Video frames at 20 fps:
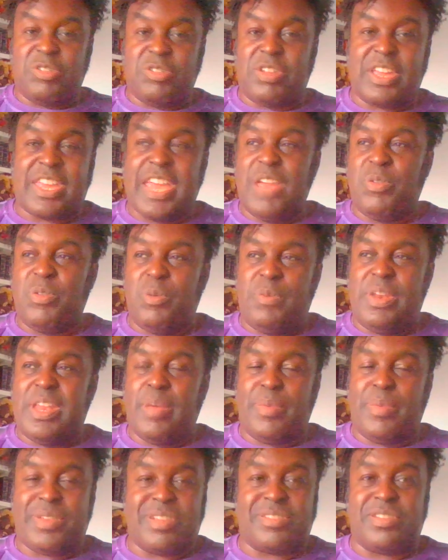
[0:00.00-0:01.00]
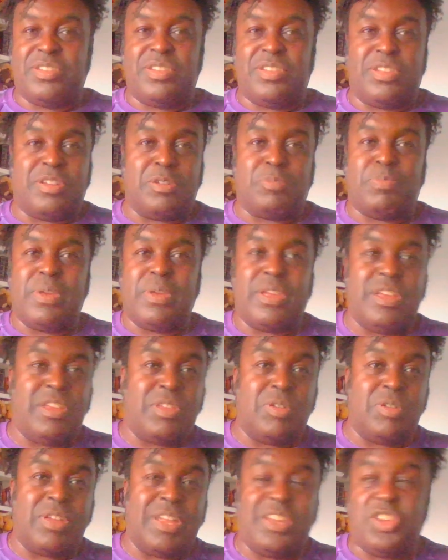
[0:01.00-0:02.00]
that Kane would be number six because he
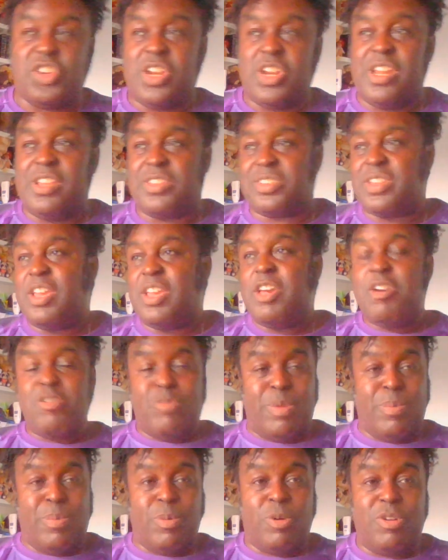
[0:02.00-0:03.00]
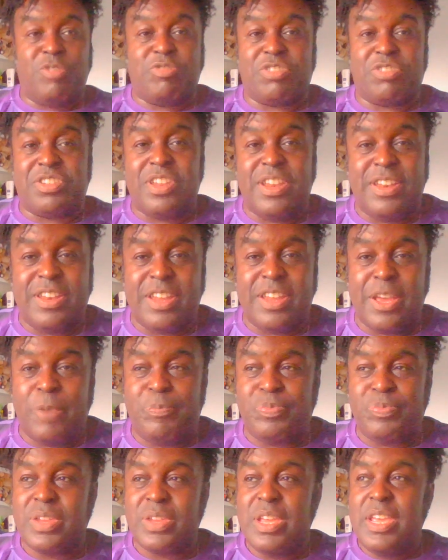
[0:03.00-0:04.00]
thought that the journalists would be more interested in
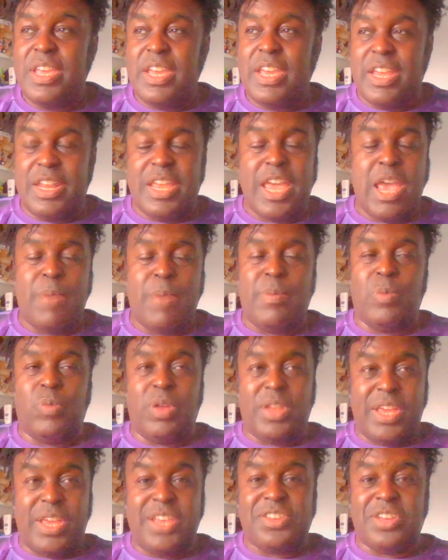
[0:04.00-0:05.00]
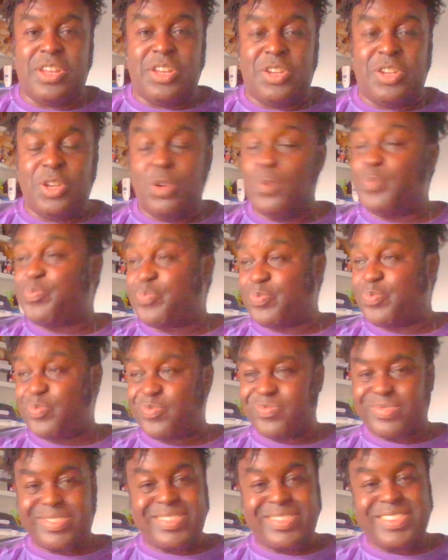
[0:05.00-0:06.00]
him and what he's going to do.
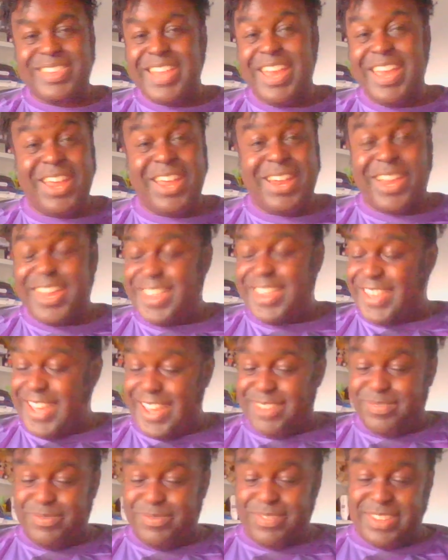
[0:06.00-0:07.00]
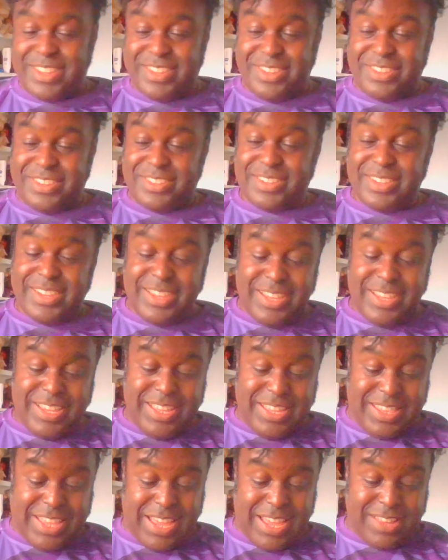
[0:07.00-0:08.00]
And I like that, because
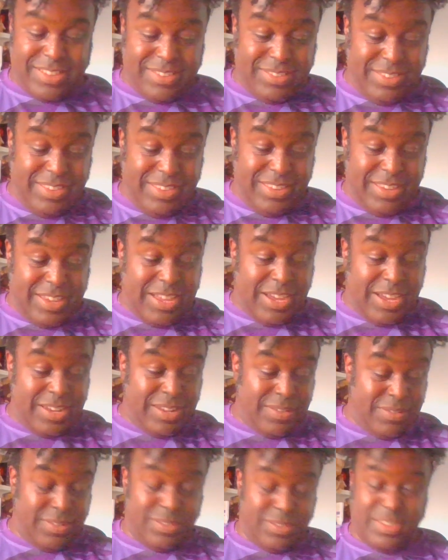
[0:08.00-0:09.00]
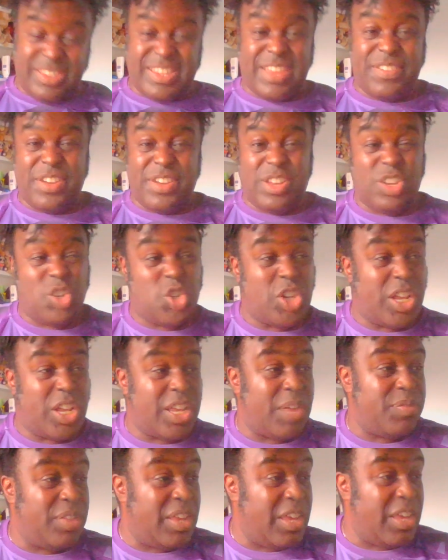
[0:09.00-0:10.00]
that kind of is never going to shut
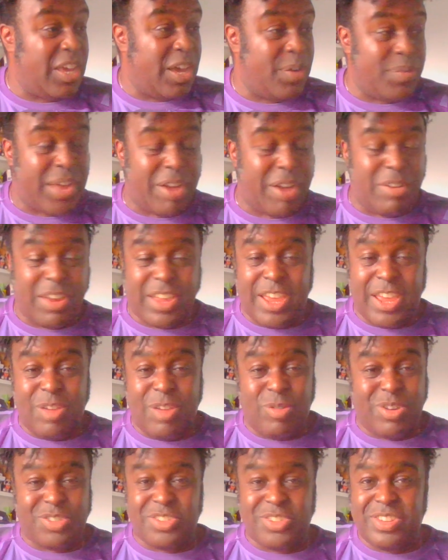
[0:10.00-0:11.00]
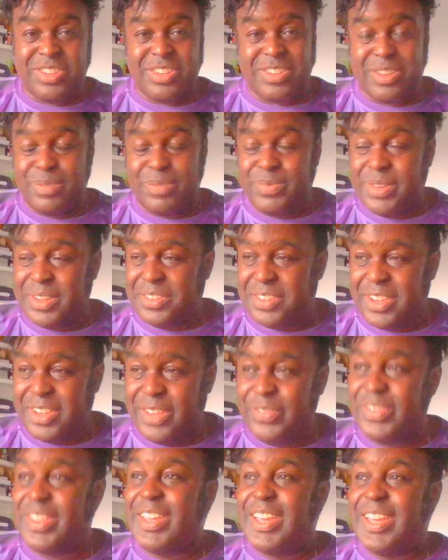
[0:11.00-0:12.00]
up the Harry Kane questions, is it? But
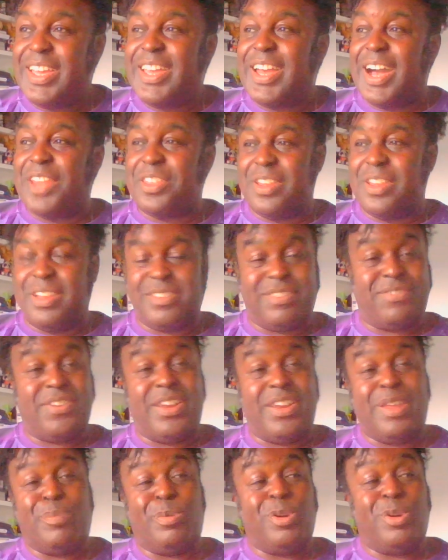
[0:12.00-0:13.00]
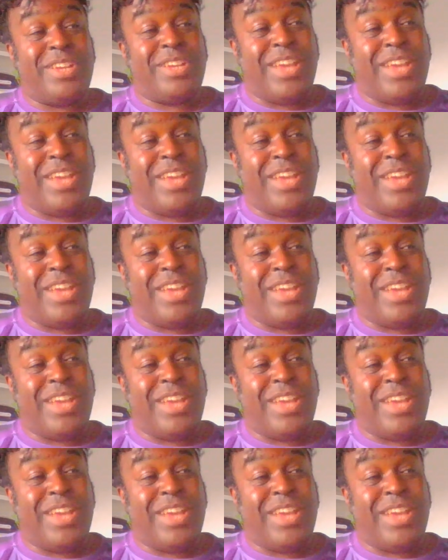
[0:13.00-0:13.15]
I thought that was a funny put